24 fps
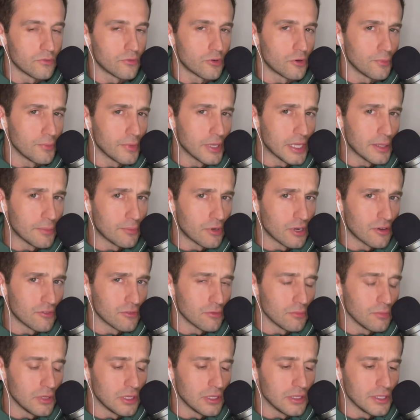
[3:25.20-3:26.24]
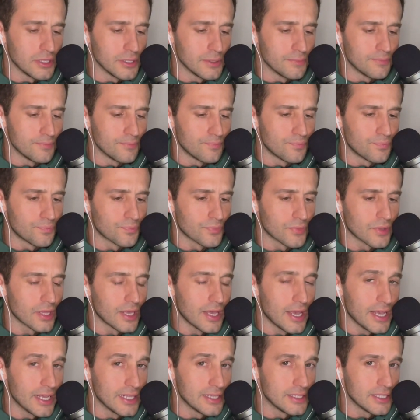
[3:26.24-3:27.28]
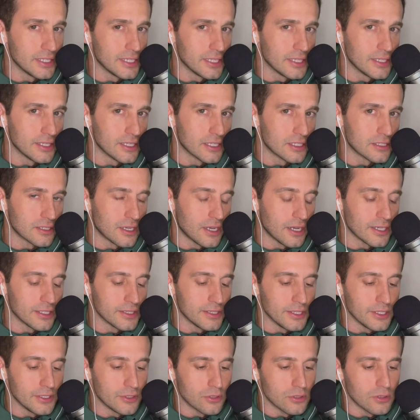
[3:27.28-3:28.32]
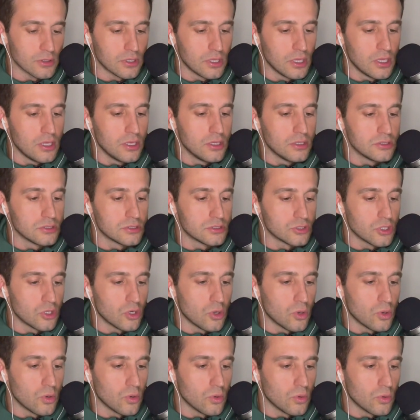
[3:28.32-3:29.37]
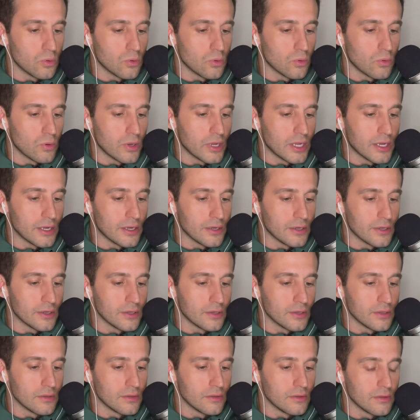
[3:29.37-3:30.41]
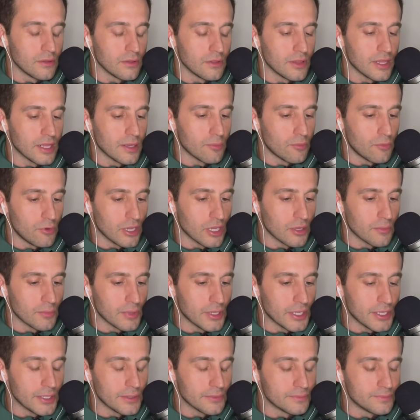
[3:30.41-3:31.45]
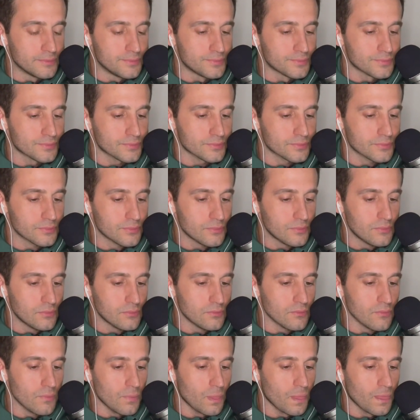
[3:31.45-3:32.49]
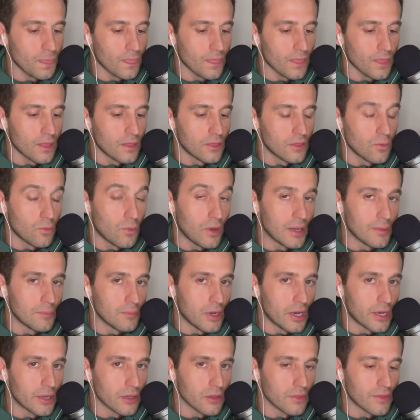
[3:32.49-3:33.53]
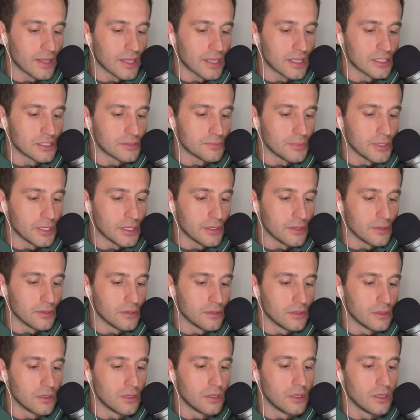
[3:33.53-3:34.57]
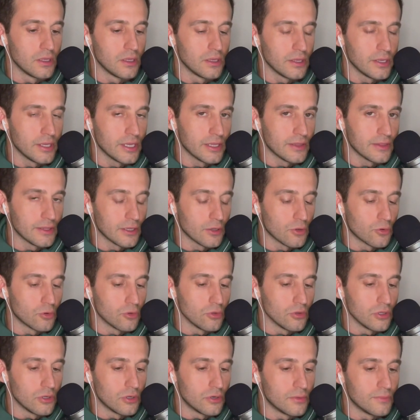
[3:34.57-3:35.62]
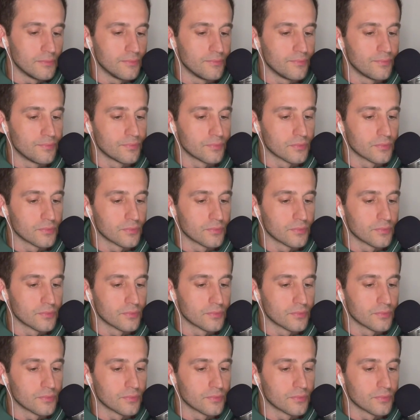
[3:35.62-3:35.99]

For me, preferably 18 is ideal. So when they bring me the wine bottle that has been in the cooler,